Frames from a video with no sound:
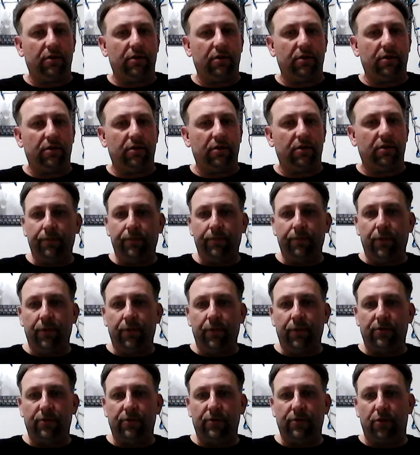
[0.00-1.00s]
here in
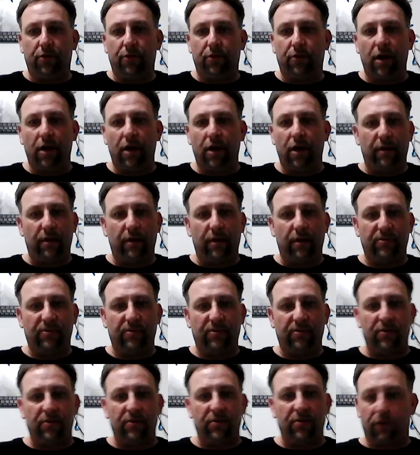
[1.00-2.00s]
Canada, so they're not
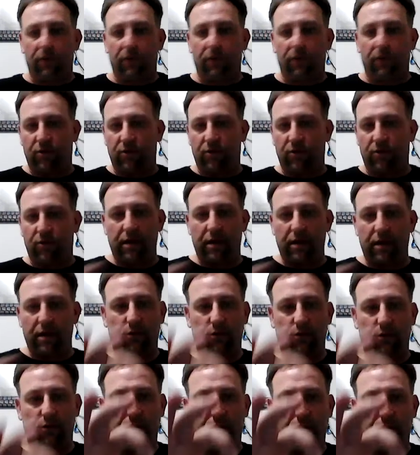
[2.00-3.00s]
expensive. They're tiny. They're only